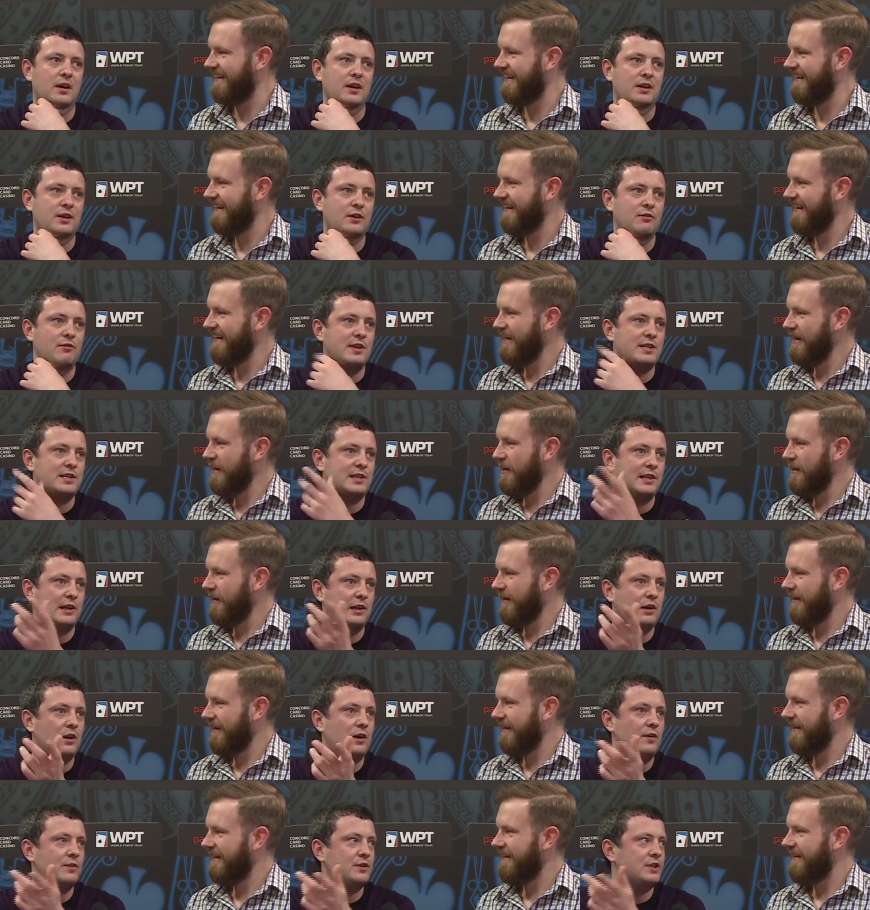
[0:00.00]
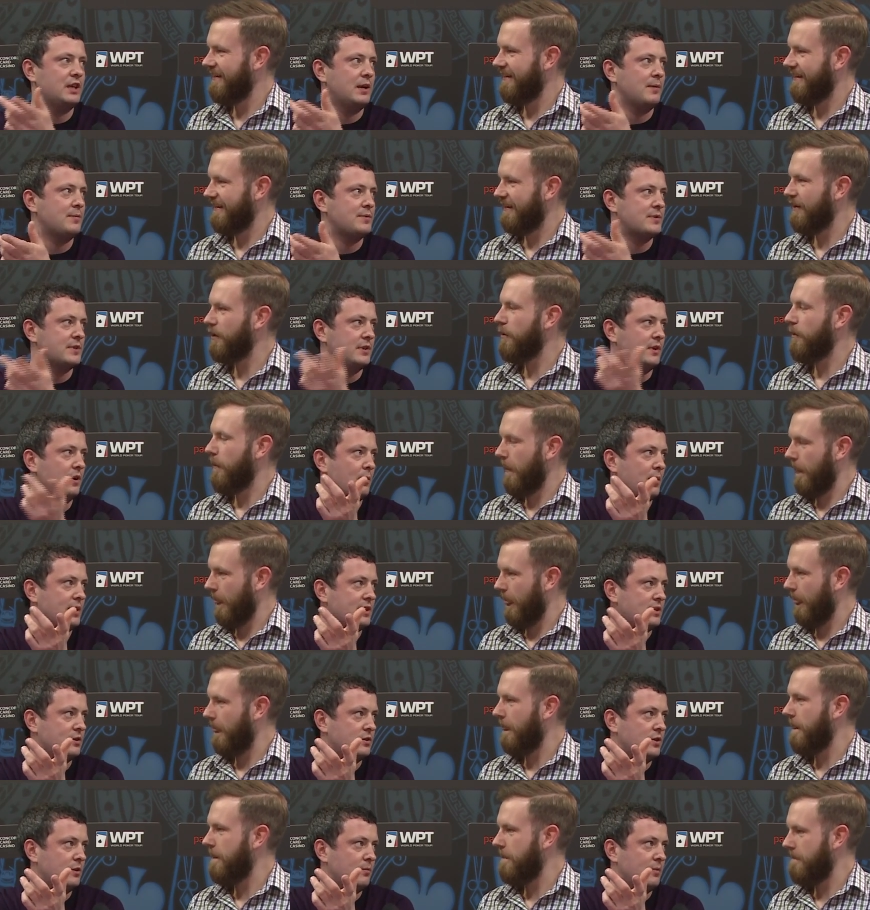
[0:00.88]
Speaker 1: you're risking a lot of chips to not
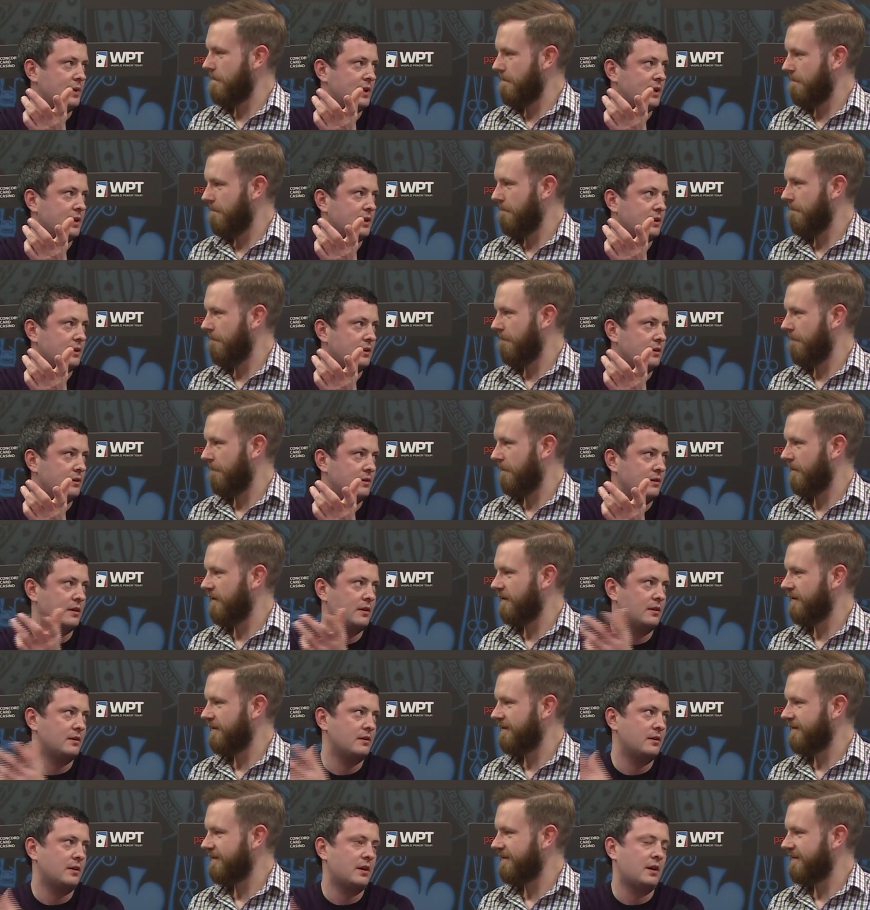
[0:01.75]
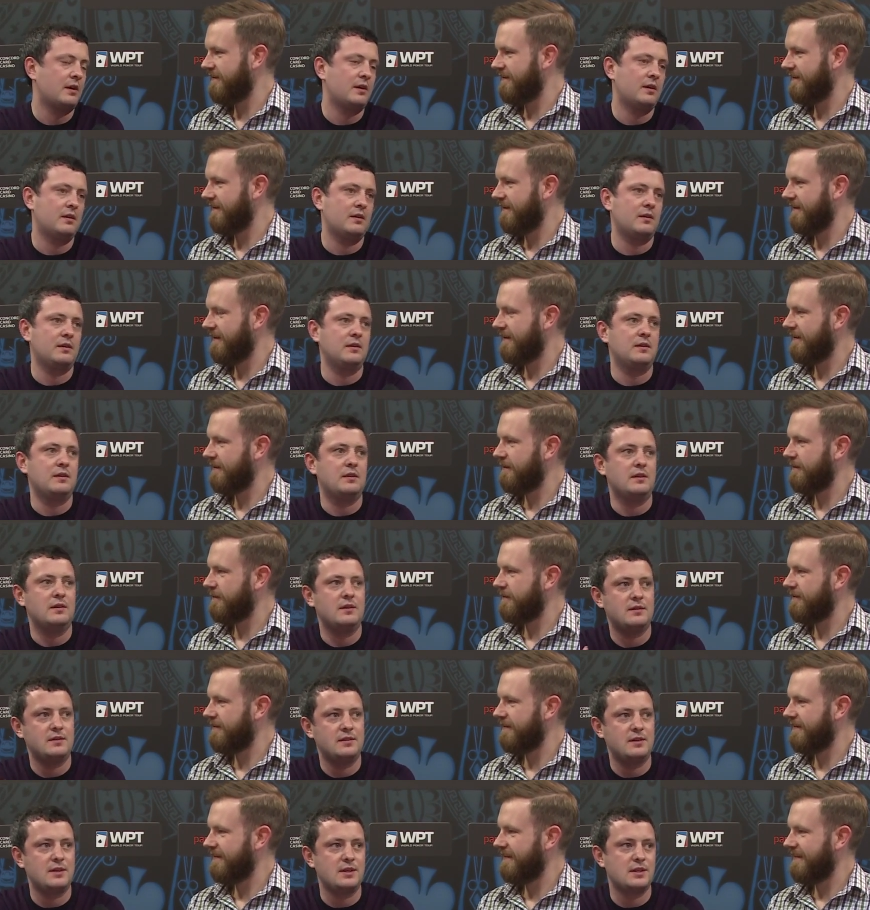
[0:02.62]
win too many. You know, uh,
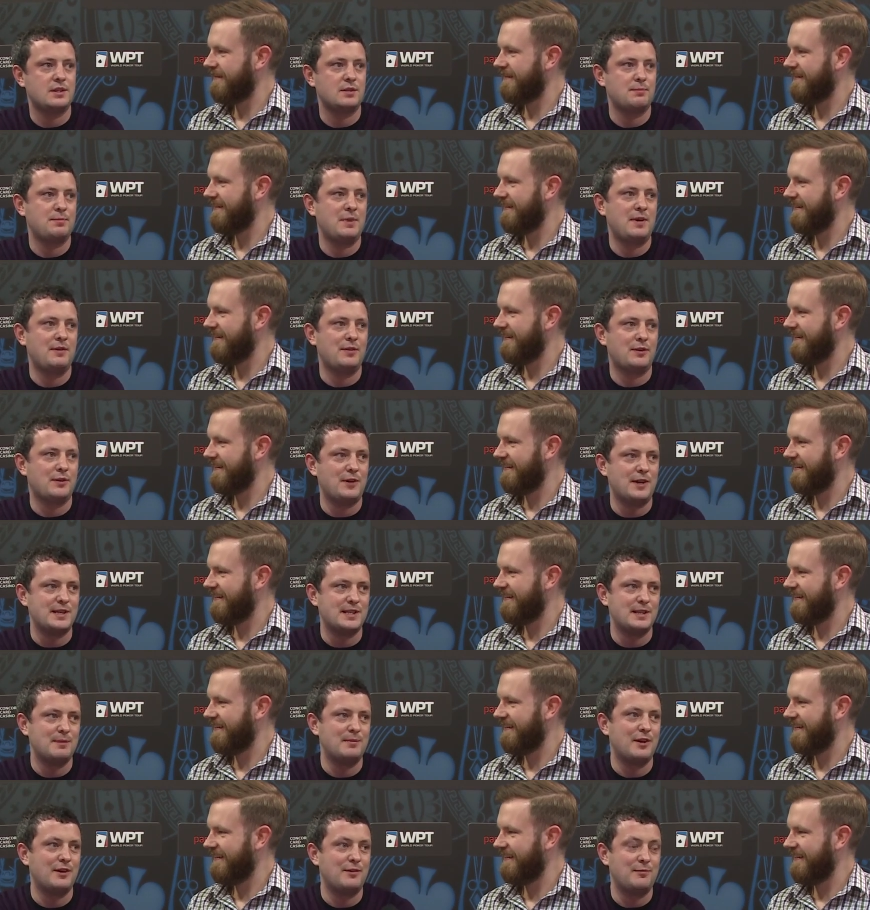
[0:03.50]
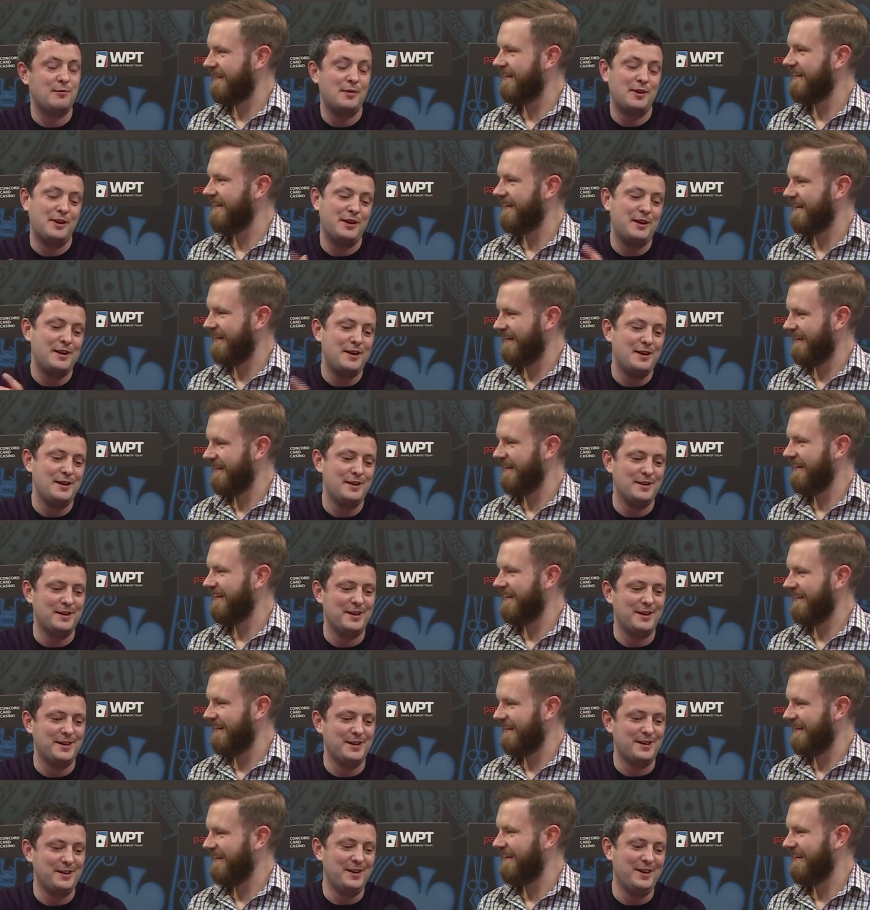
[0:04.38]
it's a bit of a crazy bluff, but
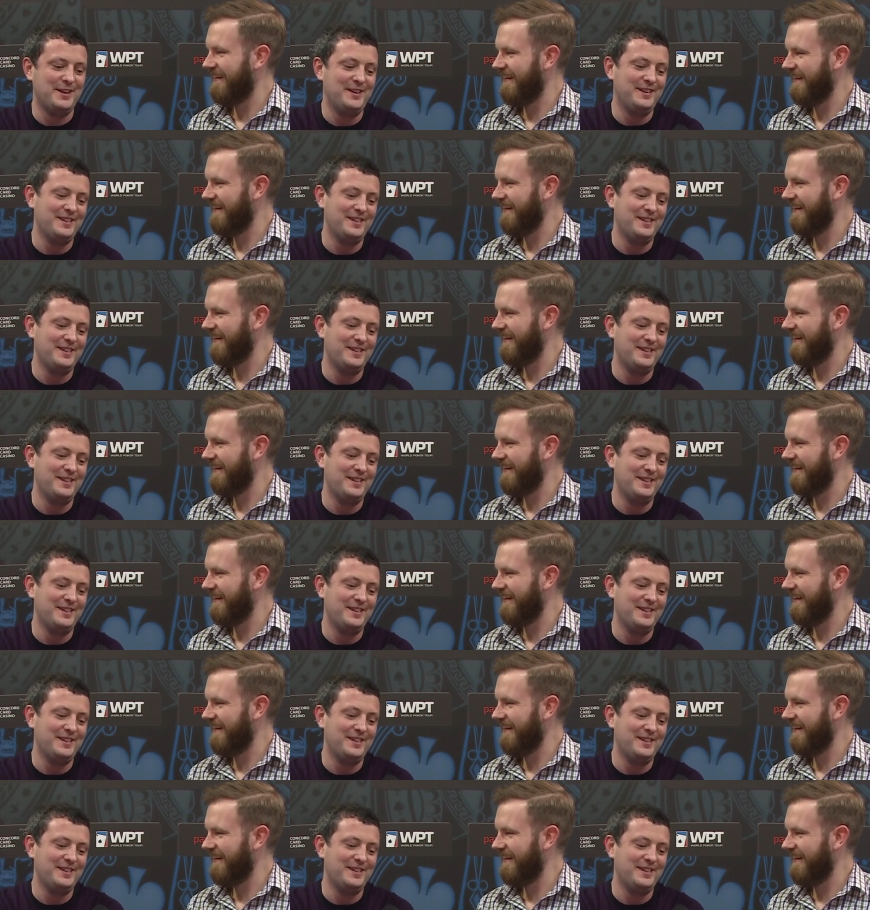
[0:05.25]
yeah, yeah